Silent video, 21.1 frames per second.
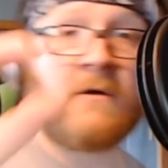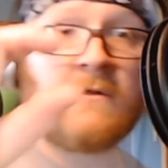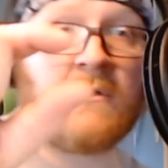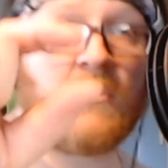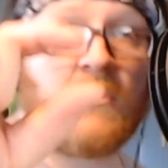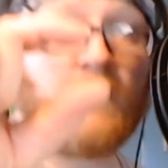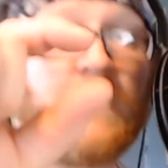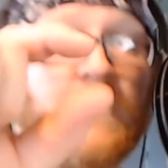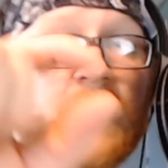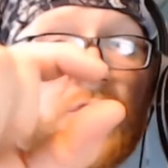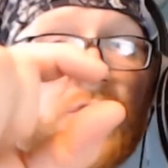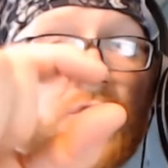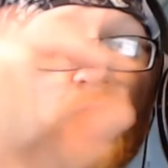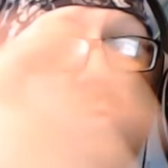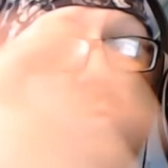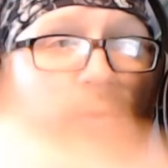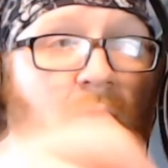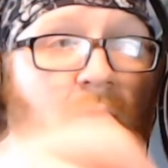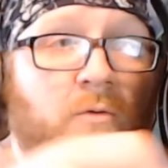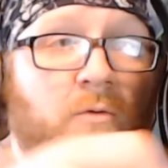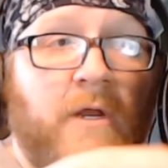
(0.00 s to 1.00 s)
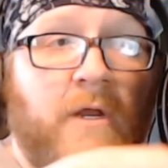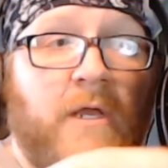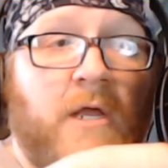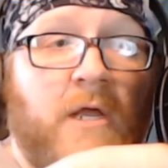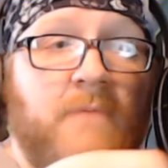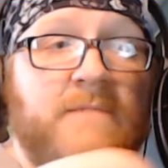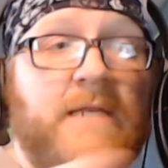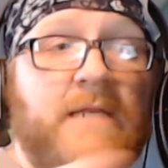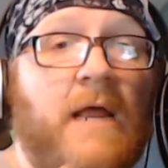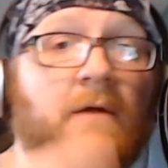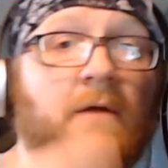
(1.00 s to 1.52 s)
a little bit shorter when it
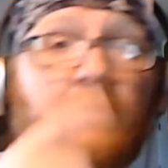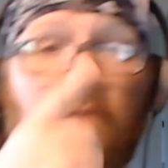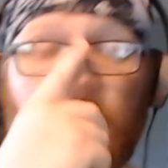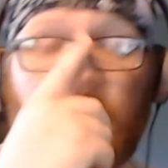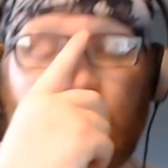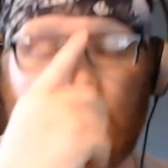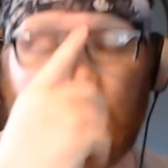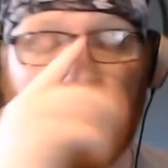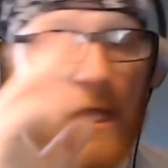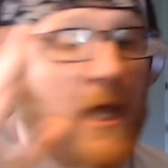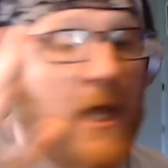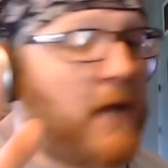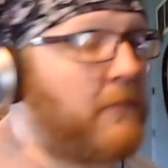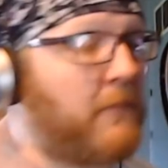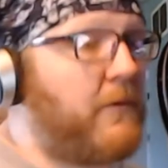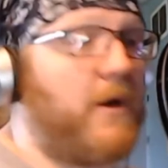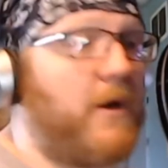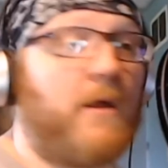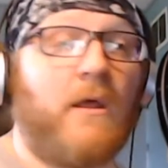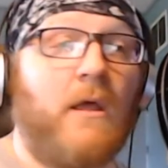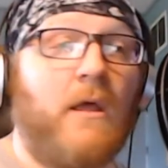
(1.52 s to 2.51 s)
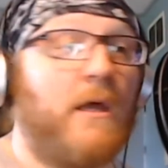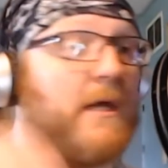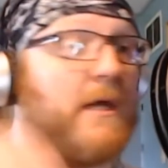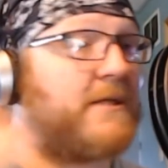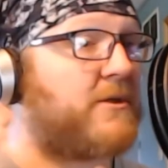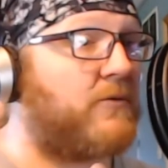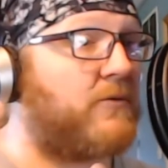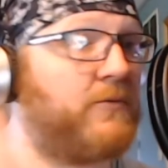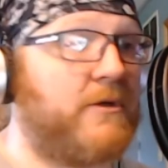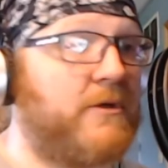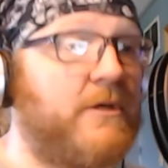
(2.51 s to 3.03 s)
comes down to it, but
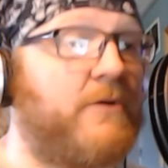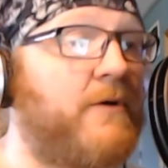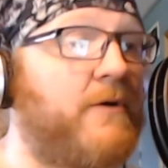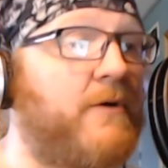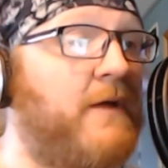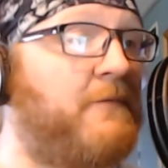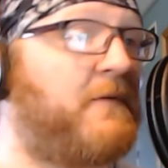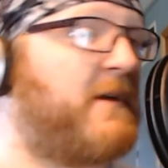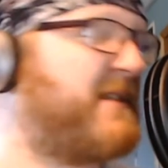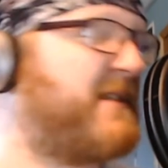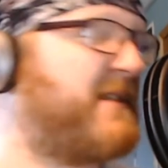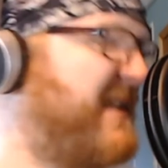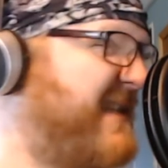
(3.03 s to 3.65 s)
it's a really great fix.